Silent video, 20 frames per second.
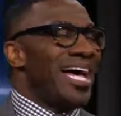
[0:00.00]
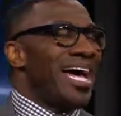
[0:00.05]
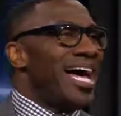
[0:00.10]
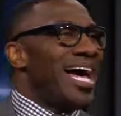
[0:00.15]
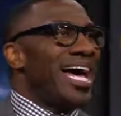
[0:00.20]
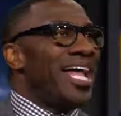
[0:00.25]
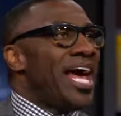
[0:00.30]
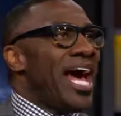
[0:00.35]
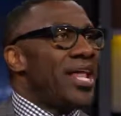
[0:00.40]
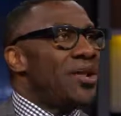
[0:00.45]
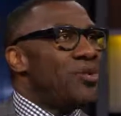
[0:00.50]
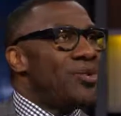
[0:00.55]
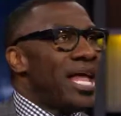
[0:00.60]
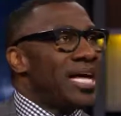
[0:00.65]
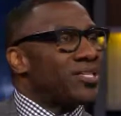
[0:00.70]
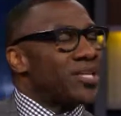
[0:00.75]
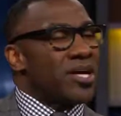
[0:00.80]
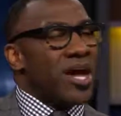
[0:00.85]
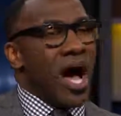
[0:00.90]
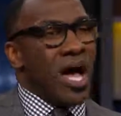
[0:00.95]
I don't
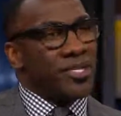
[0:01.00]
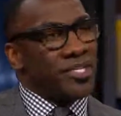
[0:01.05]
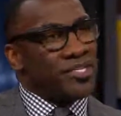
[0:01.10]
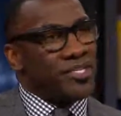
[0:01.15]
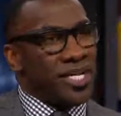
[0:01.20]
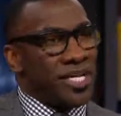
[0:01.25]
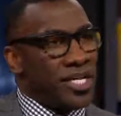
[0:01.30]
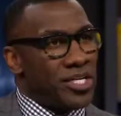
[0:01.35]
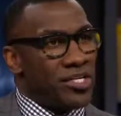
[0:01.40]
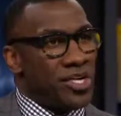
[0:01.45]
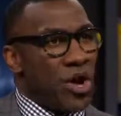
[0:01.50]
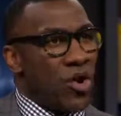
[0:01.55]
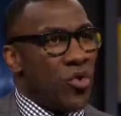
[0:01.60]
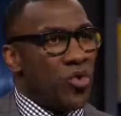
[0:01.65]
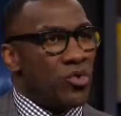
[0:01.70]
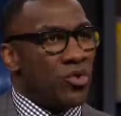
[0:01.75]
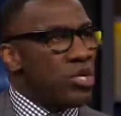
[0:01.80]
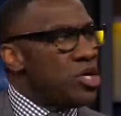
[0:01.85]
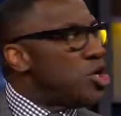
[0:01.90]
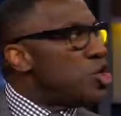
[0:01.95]
like the condescending tone.
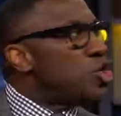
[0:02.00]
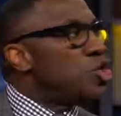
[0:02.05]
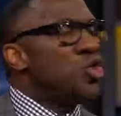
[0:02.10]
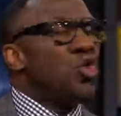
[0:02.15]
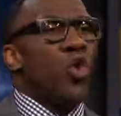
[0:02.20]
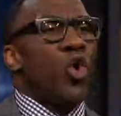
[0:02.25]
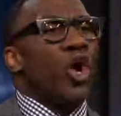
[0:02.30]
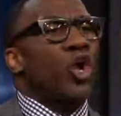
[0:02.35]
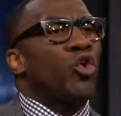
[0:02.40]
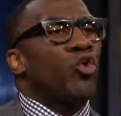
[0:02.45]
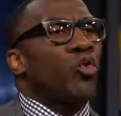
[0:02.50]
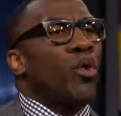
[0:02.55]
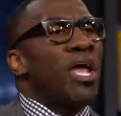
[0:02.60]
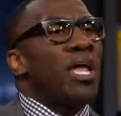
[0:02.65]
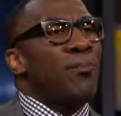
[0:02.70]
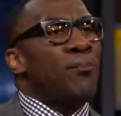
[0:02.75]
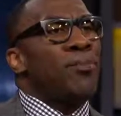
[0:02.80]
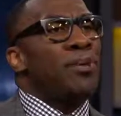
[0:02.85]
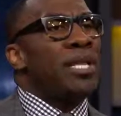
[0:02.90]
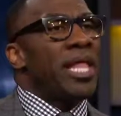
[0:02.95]
You're a
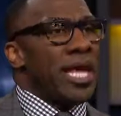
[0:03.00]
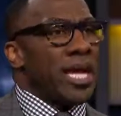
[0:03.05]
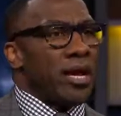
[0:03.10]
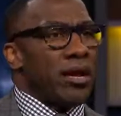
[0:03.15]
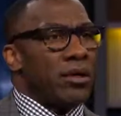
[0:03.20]
great player.